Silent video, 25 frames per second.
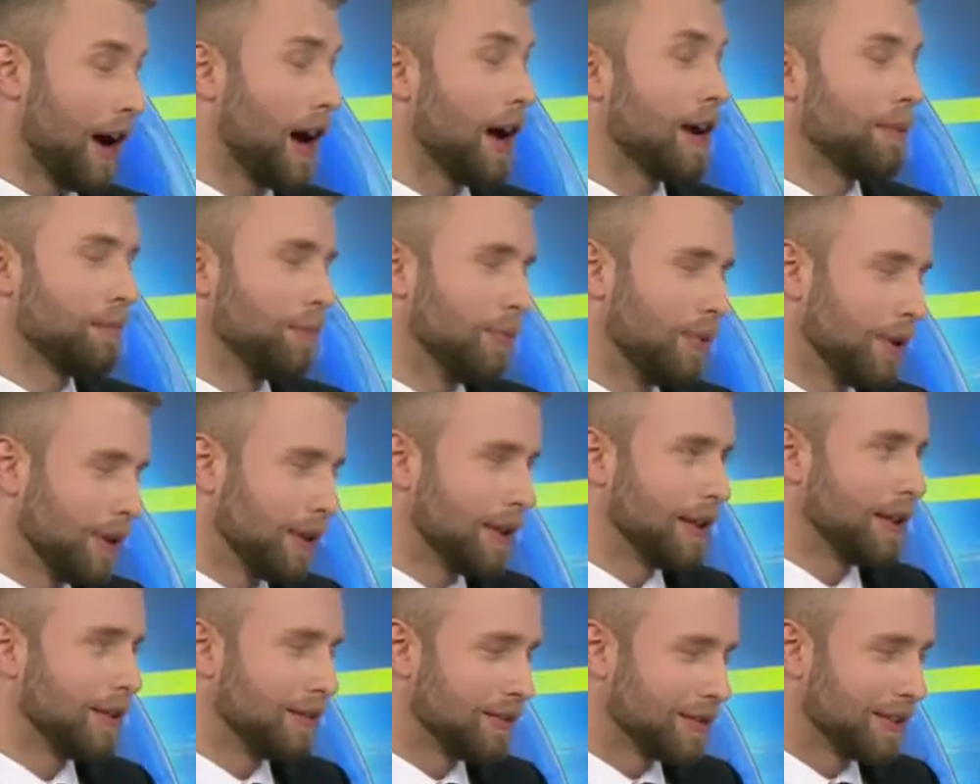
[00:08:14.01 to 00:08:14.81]
I
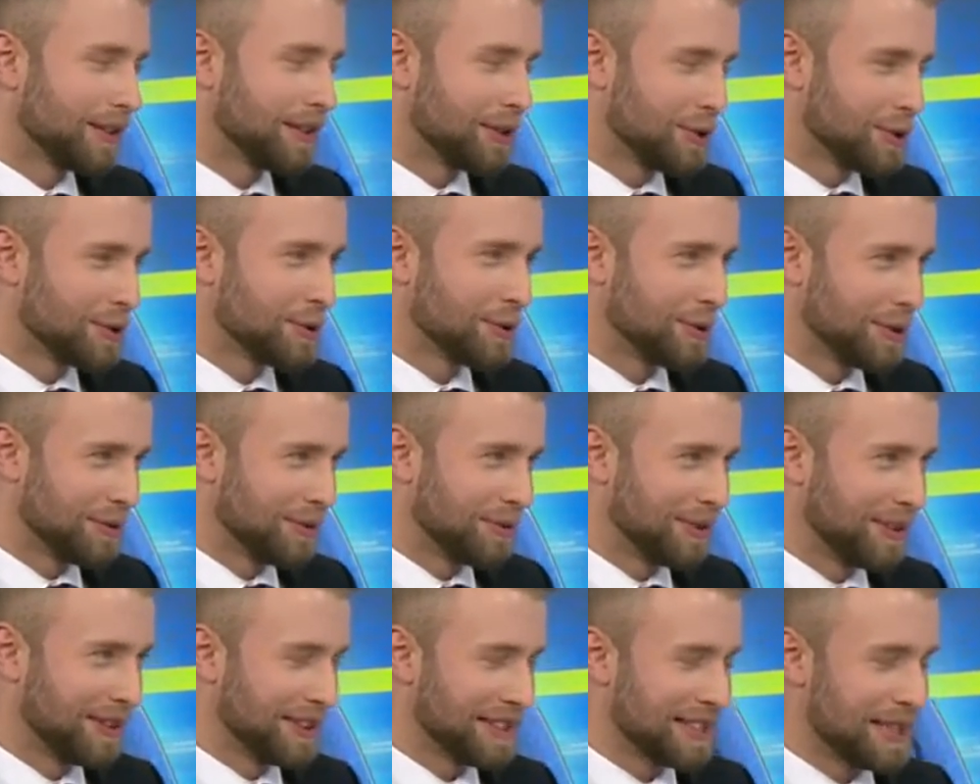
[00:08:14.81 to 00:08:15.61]
believe it should
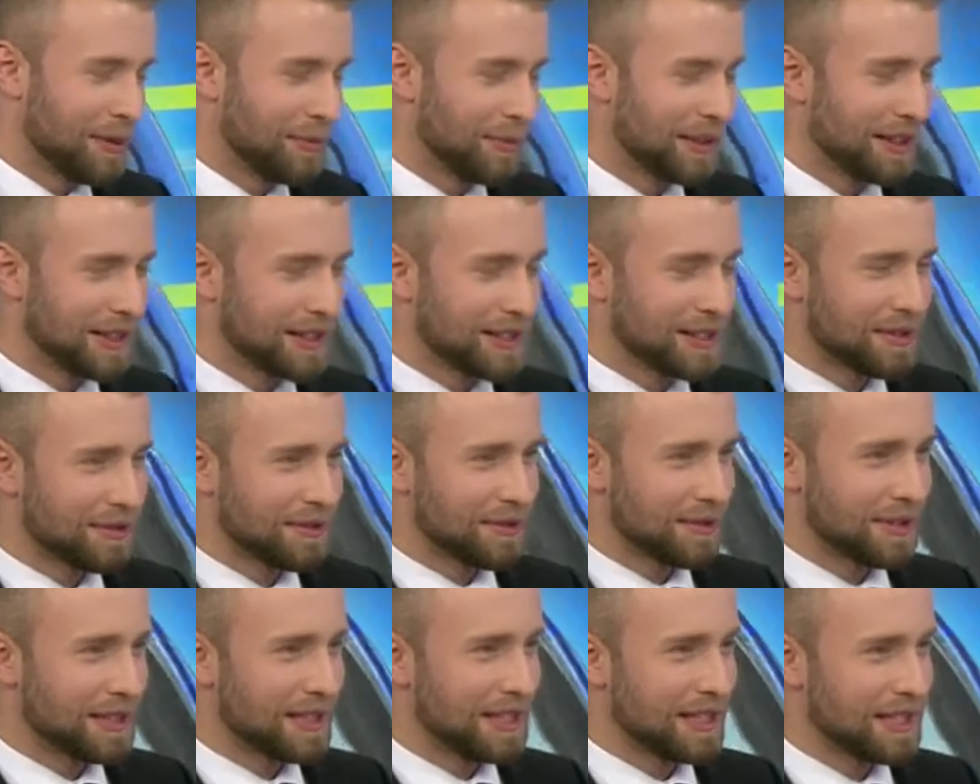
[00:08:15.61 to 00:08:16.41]
feel something
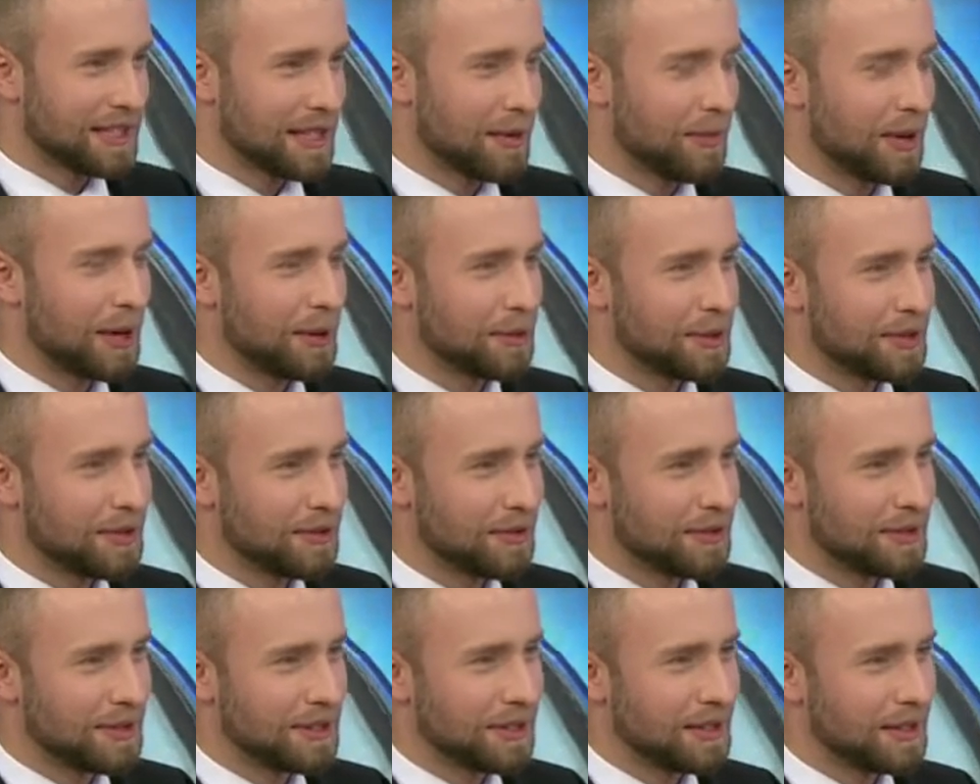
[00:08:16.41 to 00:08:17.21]
different, somehow
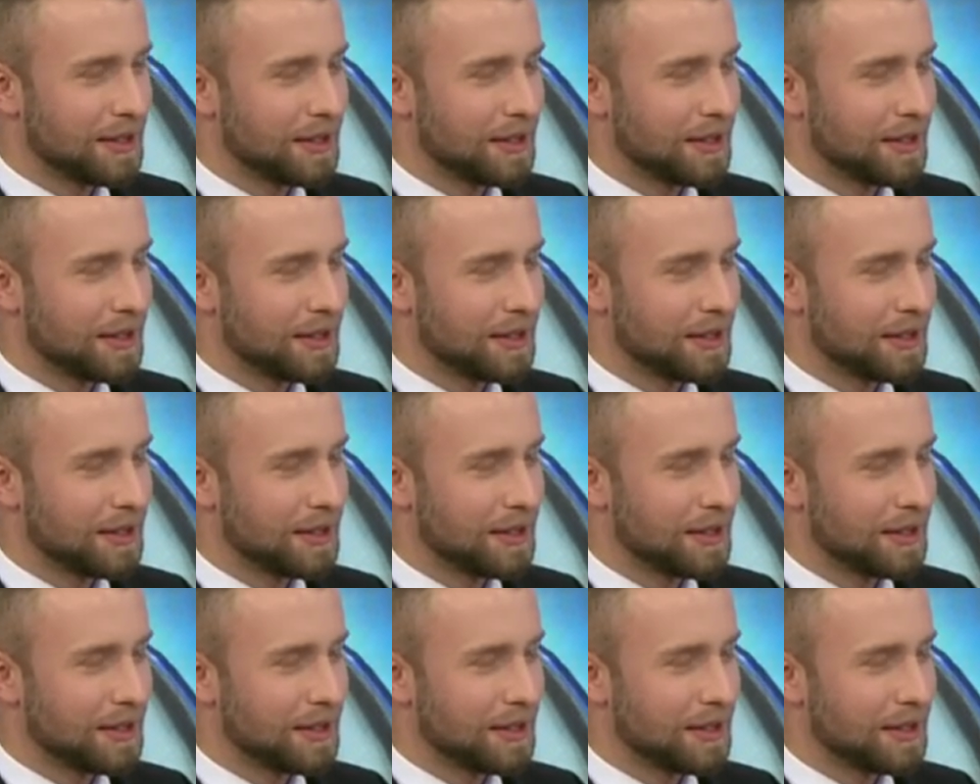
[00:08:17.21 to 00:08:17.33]
different.